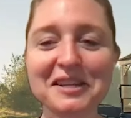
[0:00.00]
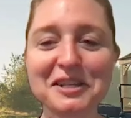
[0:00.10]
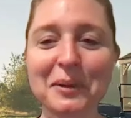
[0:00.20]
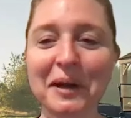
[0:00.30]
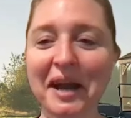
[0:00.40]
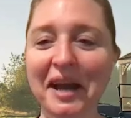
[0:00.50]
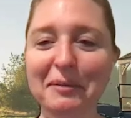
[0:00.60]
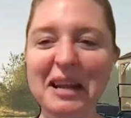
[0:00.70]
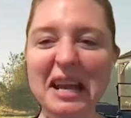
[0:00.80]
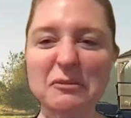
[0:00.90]
and you and I are
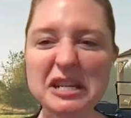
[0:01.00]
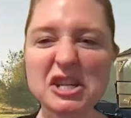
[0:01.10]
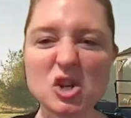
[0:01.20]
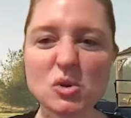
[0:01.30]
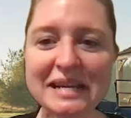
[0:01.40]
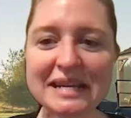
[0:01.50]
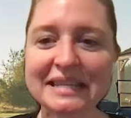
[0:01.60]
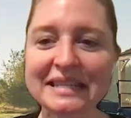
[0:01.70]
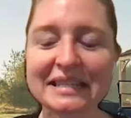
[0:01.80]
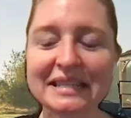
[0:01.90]
gonna be like, we knew it.